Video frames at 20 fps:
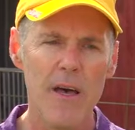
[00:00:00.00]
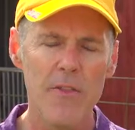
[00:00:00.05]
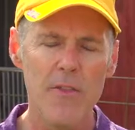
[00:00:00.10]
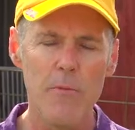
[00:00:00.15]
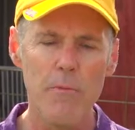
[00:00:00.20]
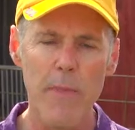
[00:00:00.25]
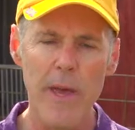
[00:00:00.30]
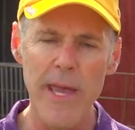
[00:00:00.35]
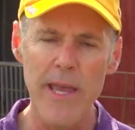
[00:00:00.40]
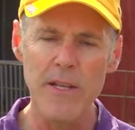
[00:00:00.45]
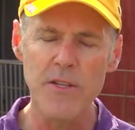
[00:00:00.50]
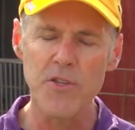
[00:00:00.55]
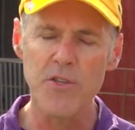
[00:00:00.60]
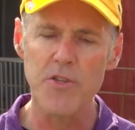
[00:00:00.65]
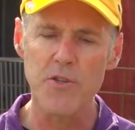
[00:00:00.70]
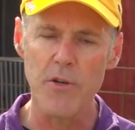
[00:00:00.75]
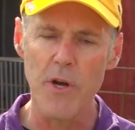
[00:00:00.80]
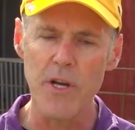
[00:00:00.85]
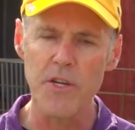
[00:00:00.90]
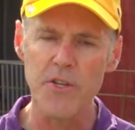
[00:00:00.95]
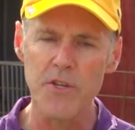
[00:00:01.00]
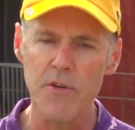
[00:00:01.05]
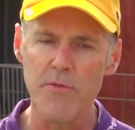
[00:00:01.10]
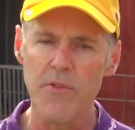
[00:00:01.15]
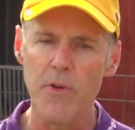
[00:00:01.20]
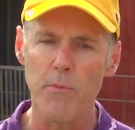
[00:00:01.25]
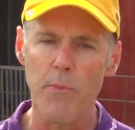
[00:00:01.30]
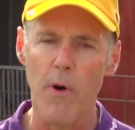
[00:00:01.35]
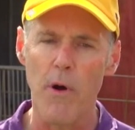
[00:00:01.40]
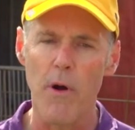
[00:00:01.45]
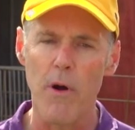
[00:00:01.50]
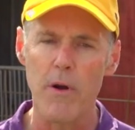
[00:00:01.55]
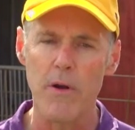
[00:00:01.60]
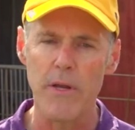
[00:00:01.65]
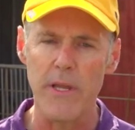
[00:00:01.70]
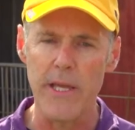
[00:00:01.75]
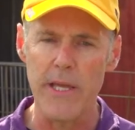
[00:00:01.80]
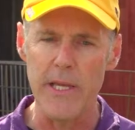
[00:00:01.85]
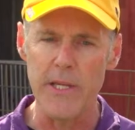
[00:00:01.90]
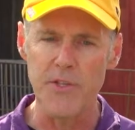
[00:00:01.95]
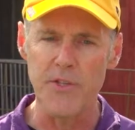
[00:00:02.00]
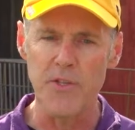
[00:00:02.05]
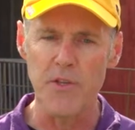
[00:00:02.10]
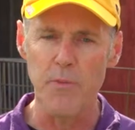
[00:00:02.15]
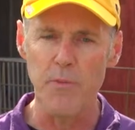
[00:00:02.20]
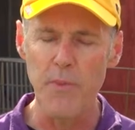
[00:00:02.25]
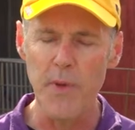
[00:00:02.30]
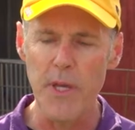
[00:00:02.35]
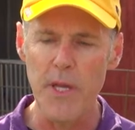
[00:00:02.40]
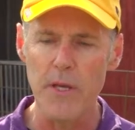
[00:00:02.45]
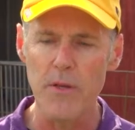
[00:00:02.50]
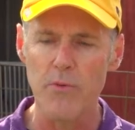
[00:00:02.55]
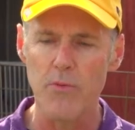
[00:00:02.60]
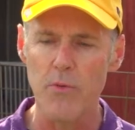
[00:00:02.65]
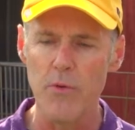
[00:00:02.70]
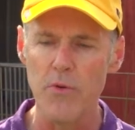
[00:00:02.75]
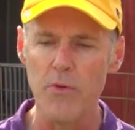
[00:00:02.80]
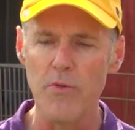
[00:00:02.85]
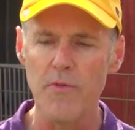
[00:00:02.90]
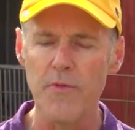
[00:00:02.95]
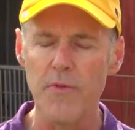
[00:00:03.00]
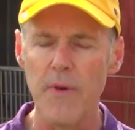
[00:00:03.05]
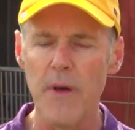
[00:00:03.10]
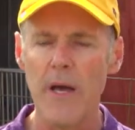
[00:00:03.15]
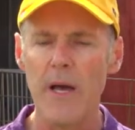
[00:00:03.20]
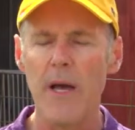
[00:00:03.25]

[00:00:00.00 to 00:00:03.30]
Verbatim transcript: The main structure of the barn is the peaked roof,